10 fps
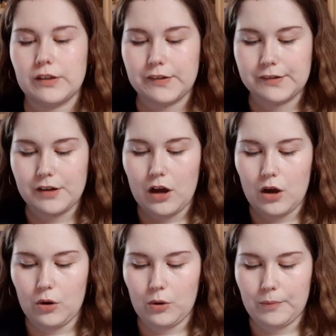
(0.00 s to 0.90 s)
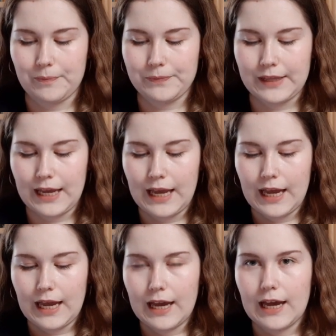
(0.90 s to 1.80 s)
So
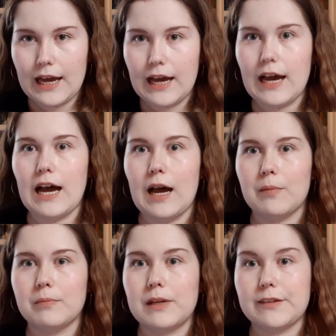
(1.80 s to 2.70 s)
um,